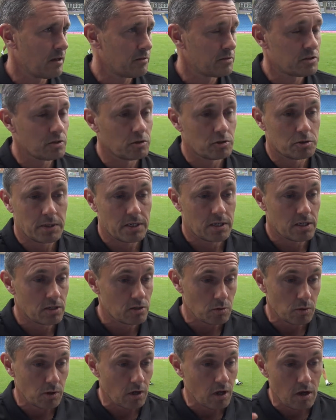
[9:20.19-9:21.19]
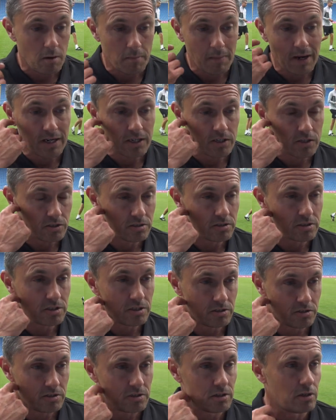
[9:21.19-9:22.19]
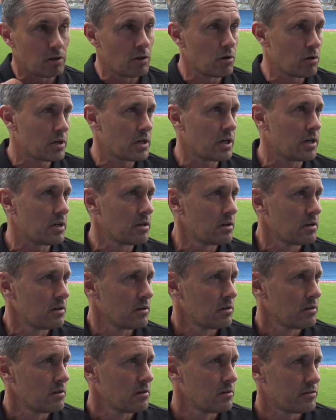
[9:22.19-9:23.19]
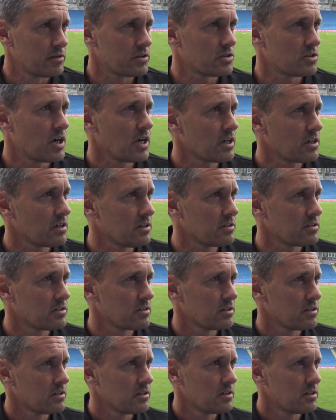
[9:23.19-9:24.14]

I'm still speaking to a lot of managers that are still looking for strikers.